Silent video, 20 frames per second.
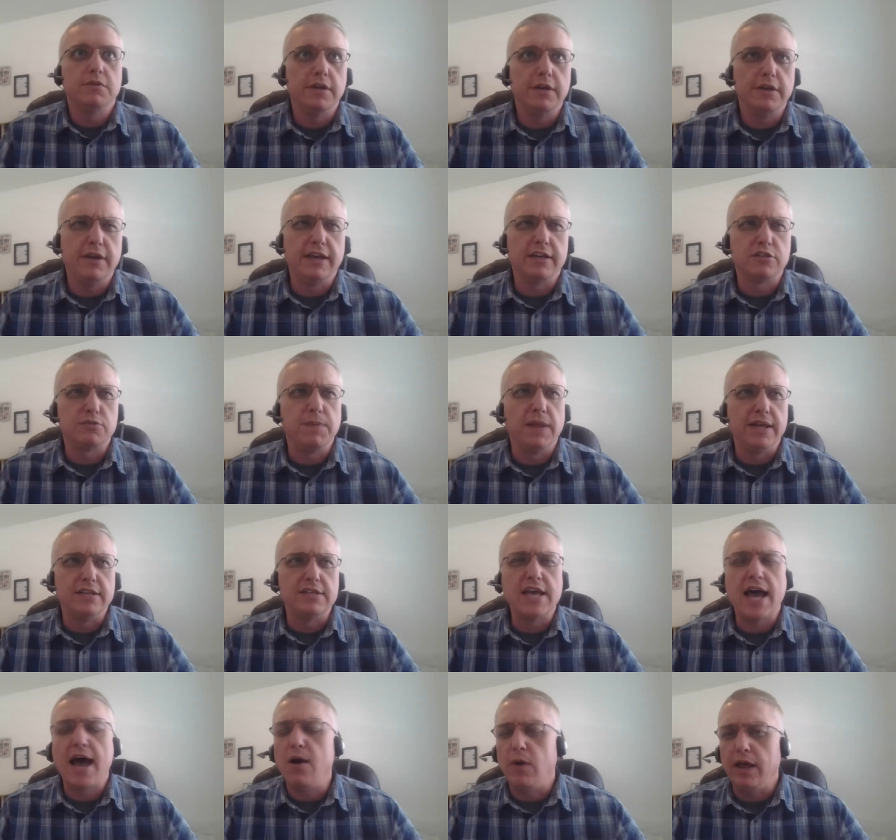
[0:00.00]

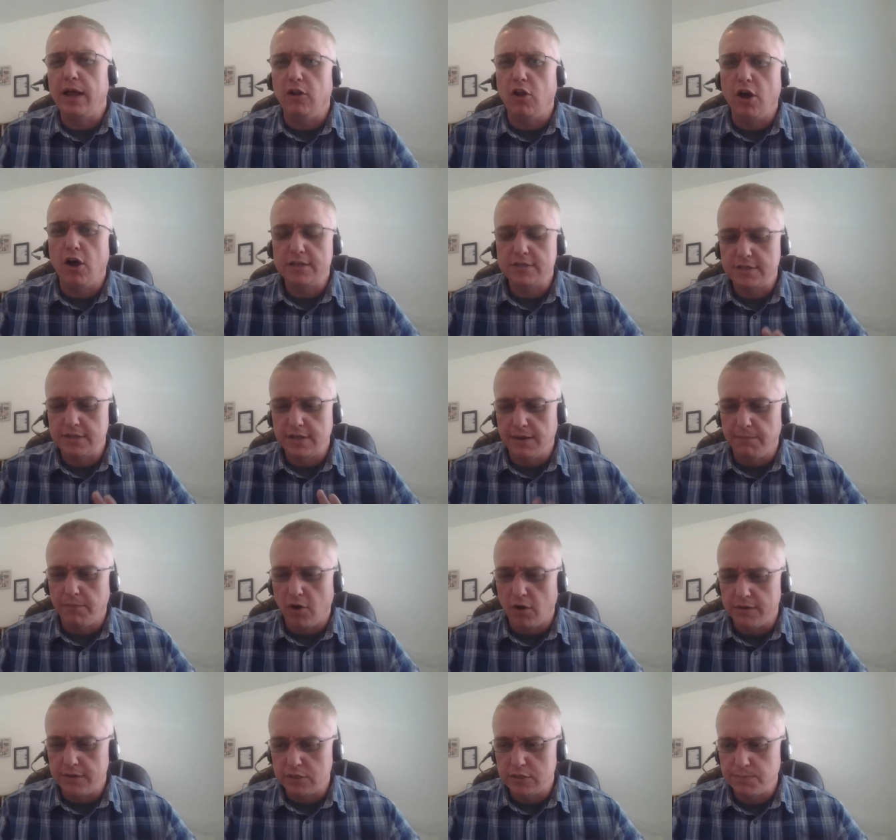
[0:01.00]
explains how I lost them
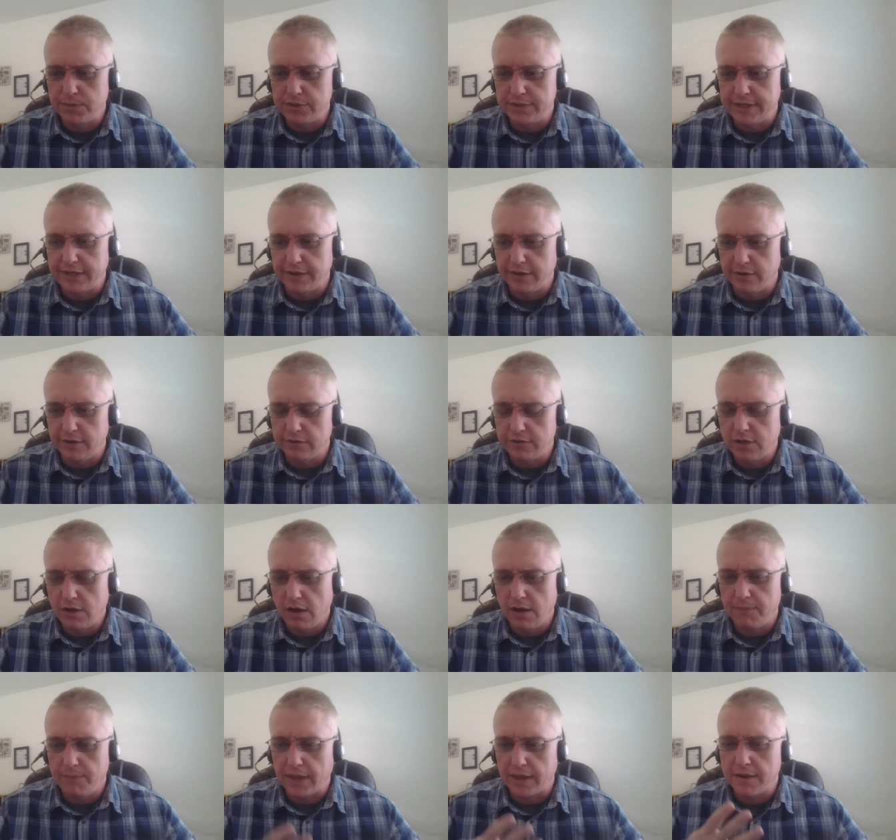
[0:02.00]
on this particular
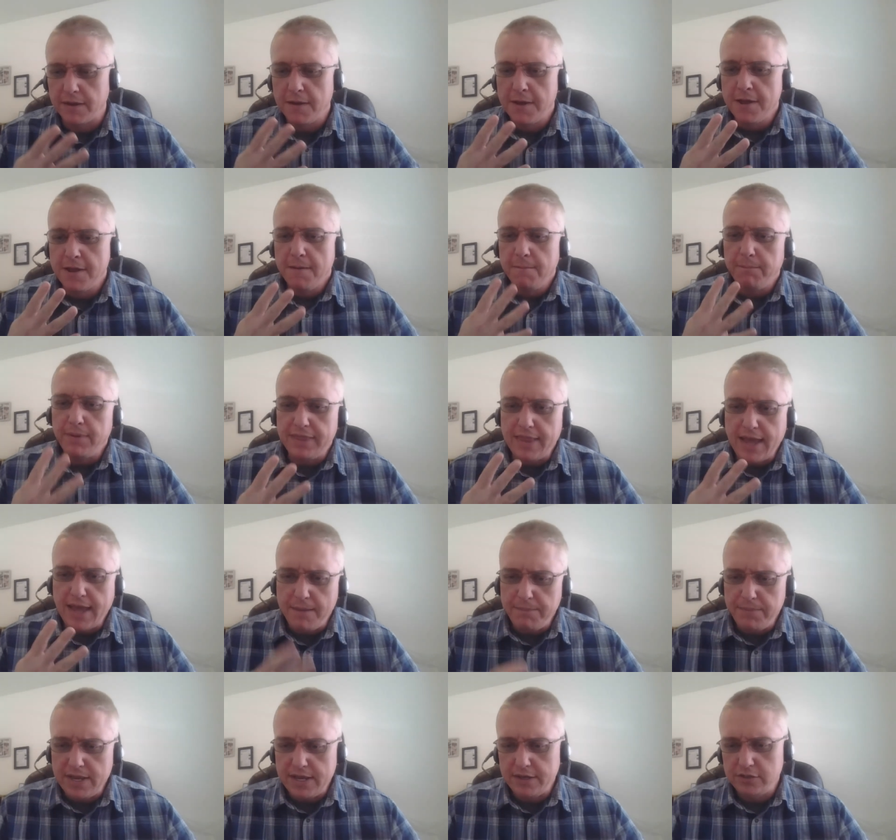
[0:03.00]
topic. But
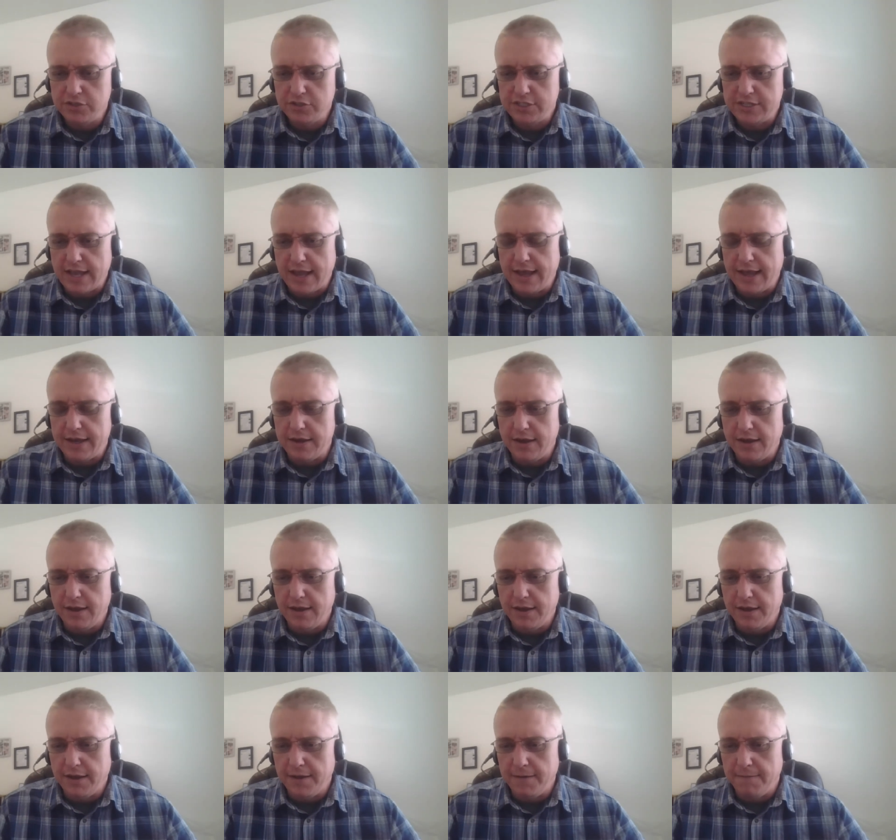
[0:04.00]
that being said,
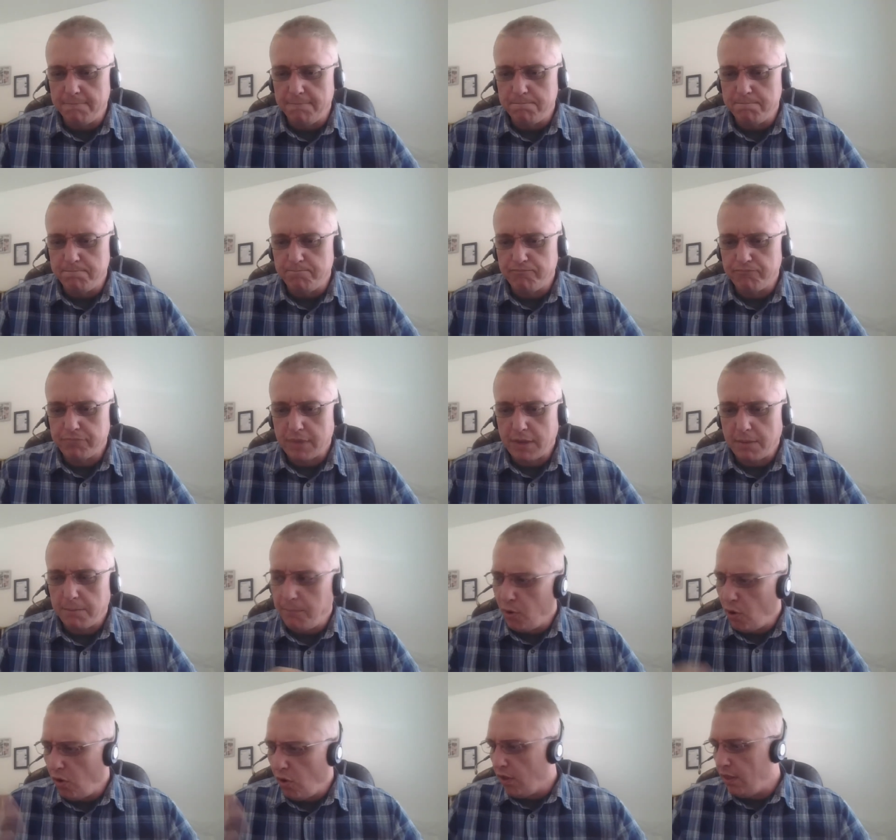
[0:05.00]
um,
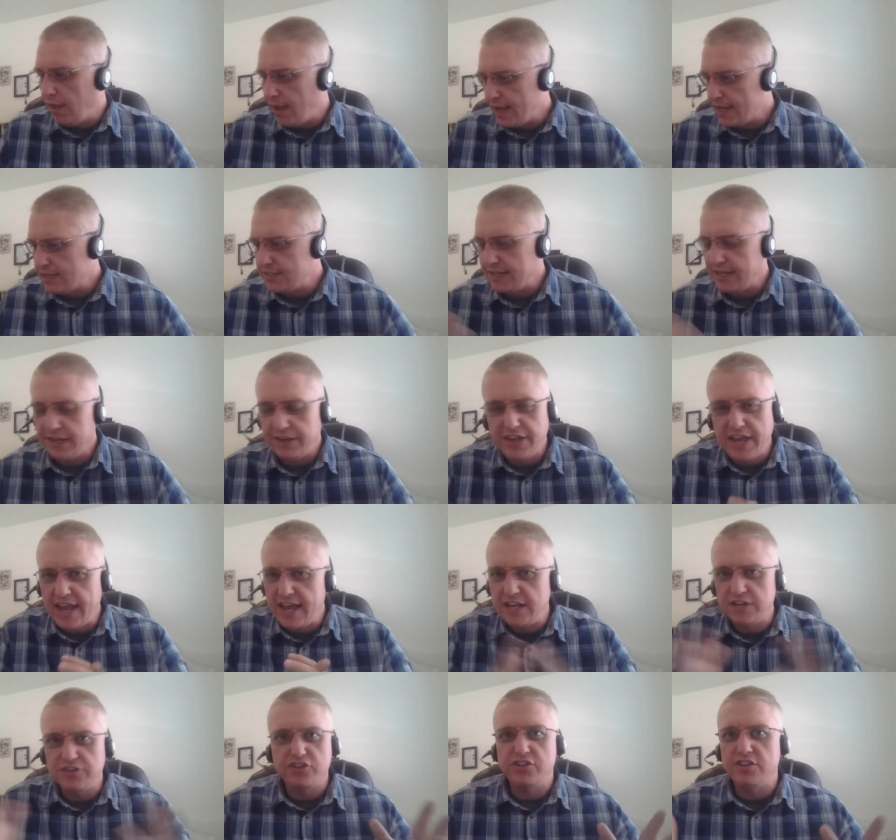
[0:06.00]
Paul has
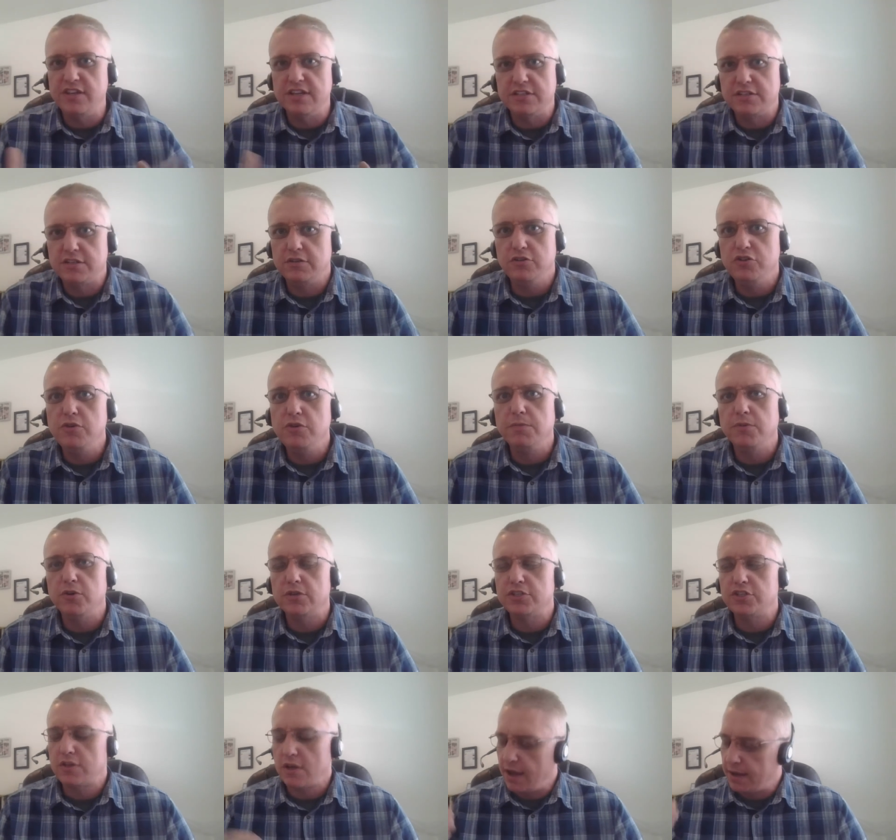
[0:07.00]
engaged this
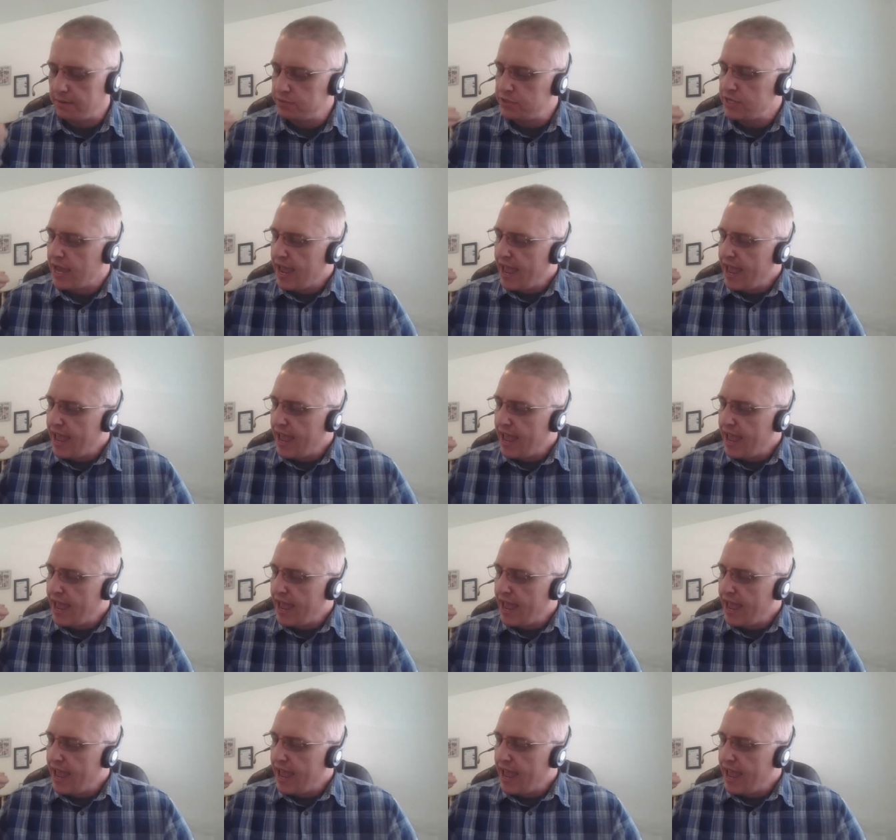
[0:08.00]
numerous times,